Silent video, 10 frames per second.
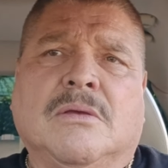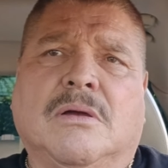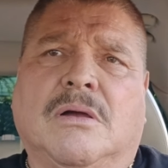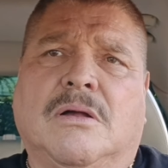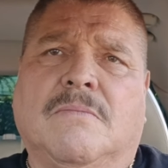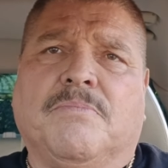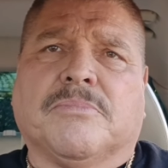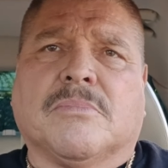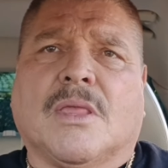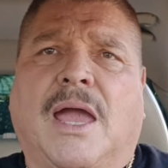um,
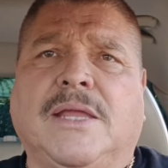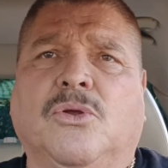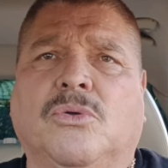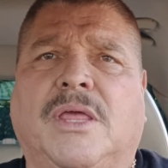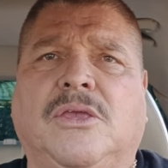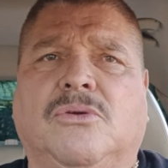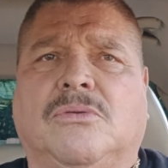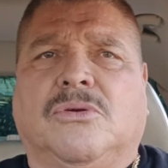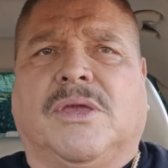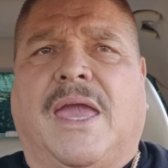I know that you
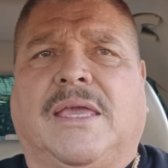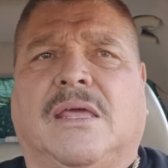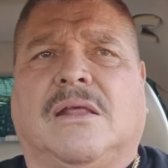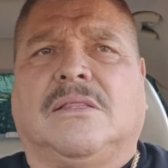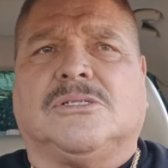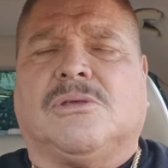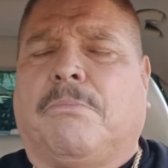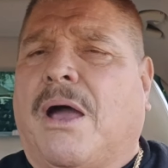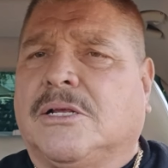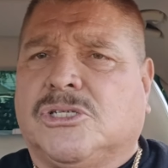you can't get on the
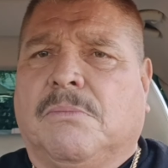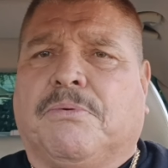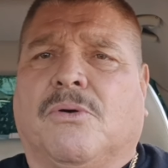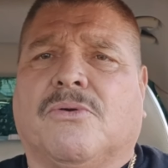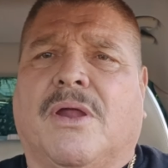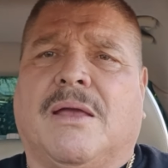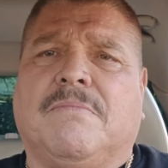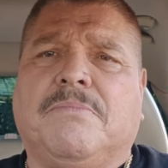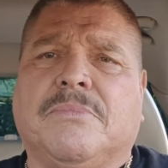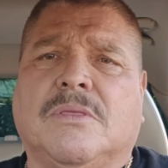Suboxone
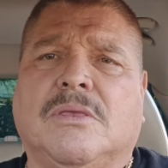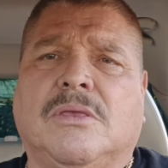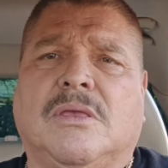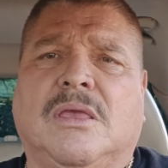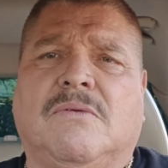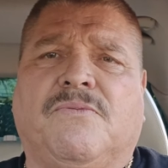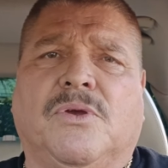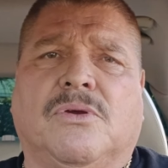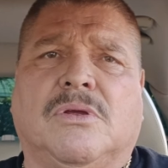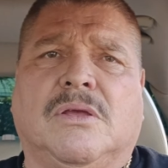program if
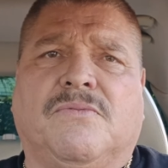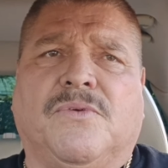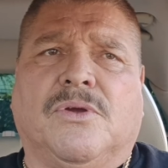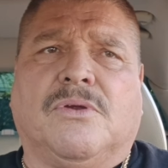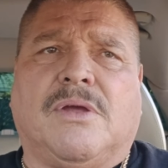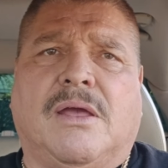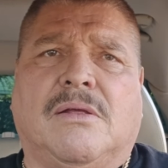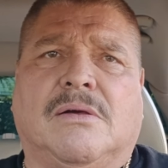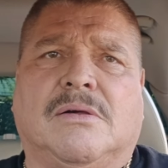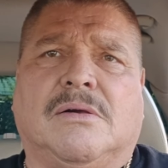you're if you're
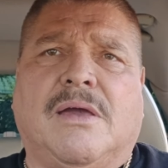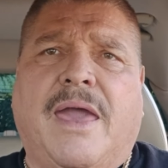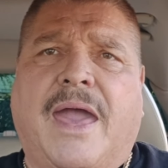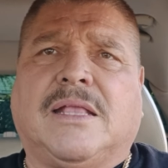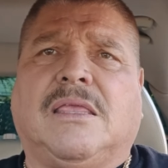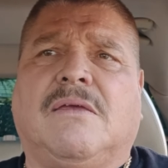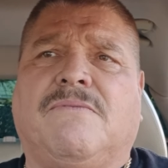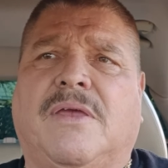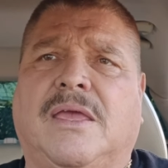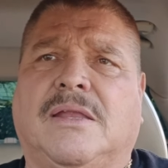uh,
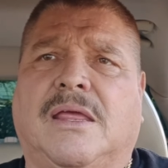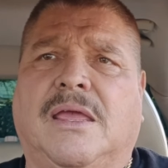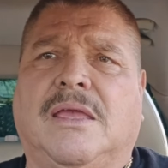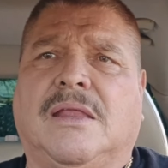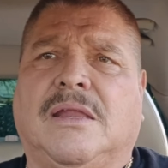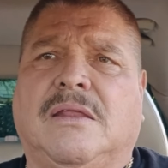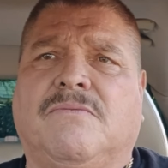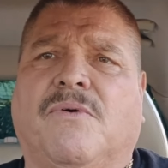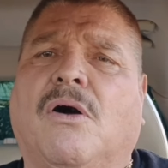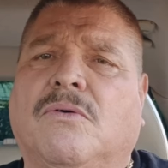active and and
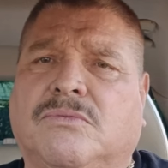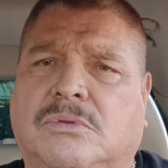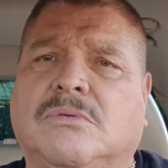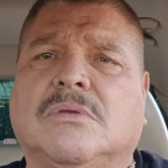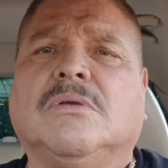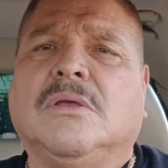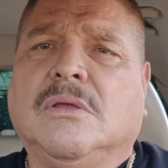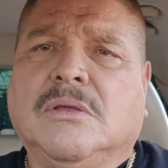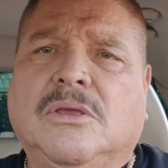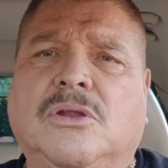involved,
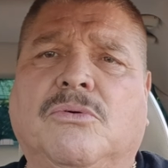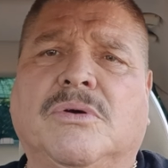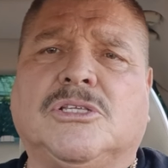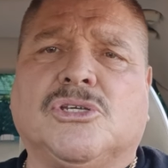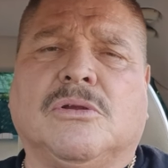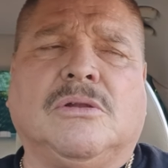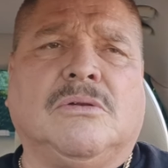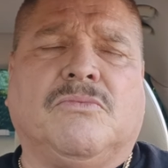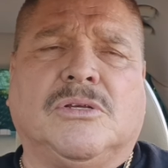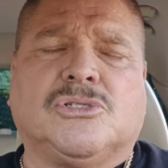you know, with
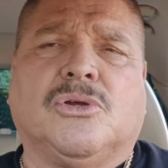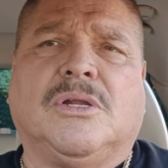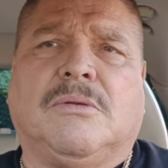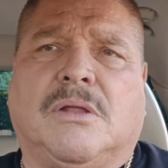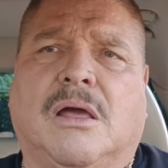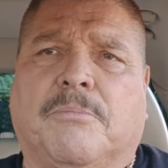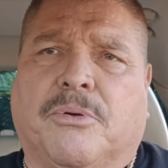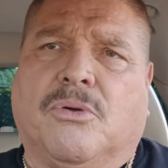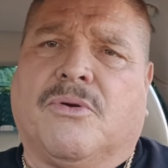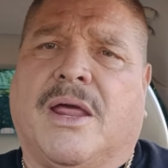certain with certain uh,
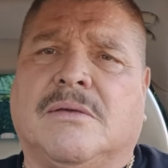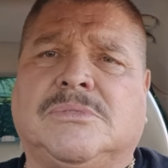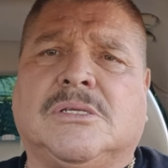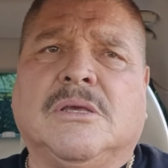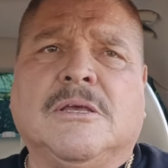programs.